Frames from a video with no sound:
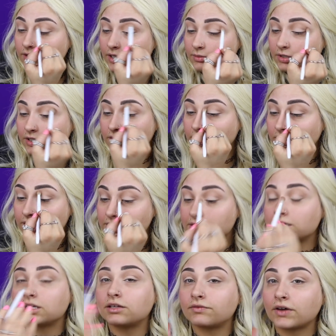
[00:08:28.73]
I mean,
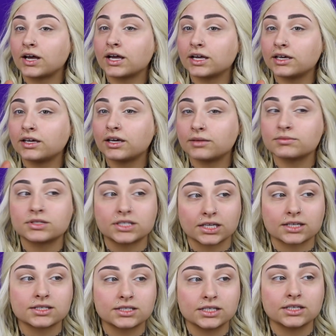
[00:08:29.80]
listen, if I am
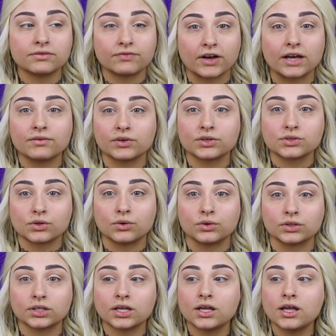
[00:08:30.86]
65 years
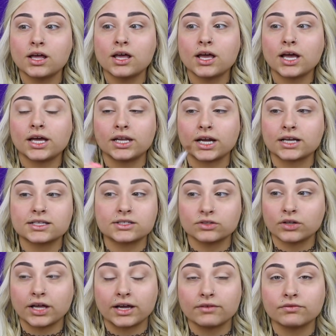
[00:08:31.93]
old and I
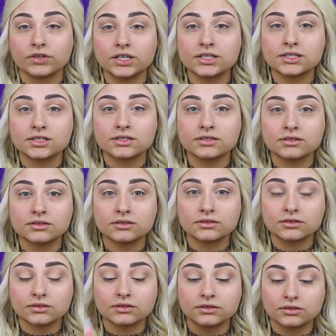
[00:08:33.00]
still have this
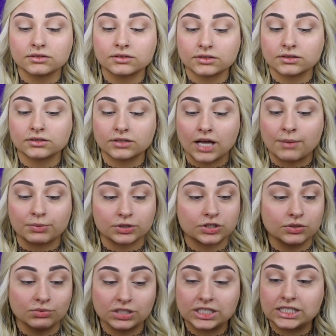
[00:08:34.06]

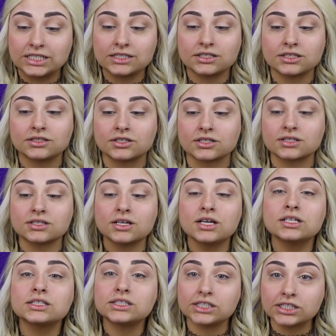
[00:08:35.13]
opportunity to just
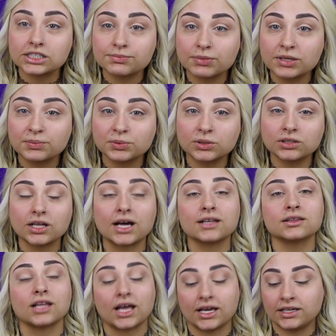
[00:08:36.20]
teach people
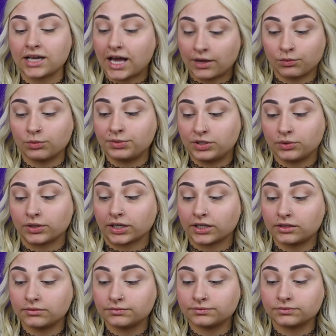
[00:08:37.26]
online, I will be doing
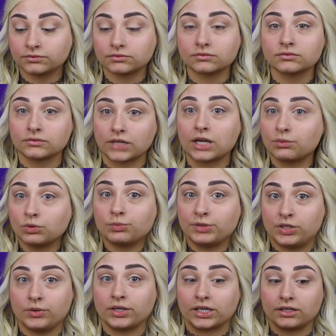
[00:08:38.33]
it. I will be
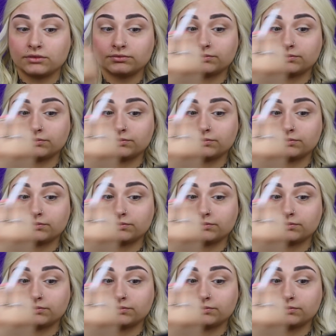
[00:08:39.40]
doing it.